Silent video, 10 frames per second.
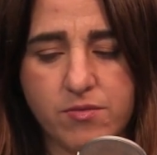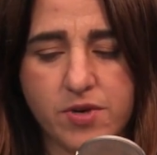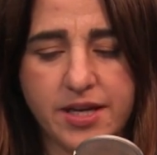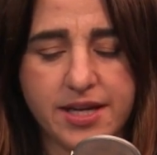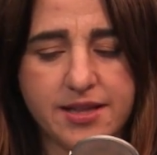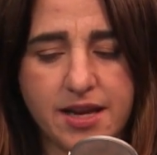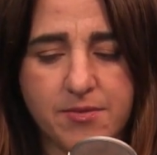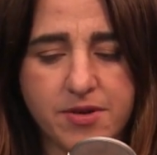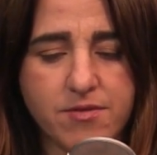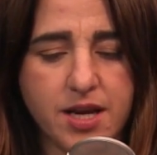want to get that
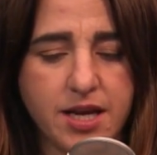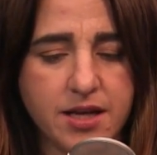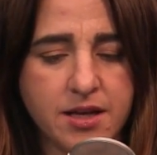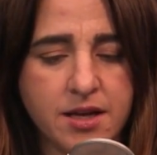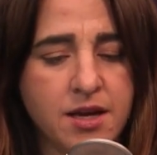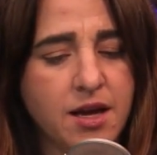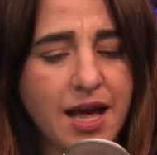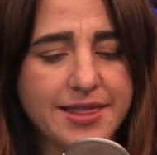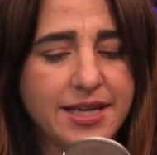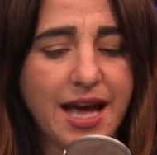up and running.
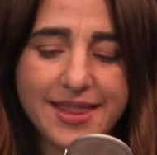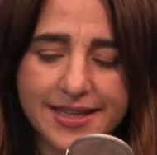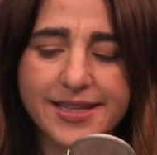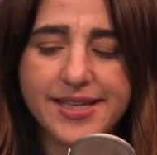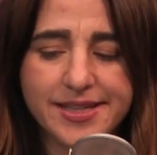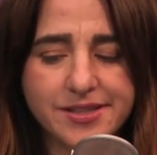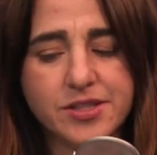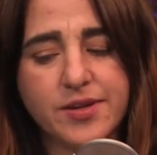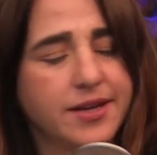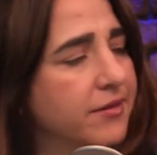I think I think he can
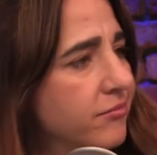do it.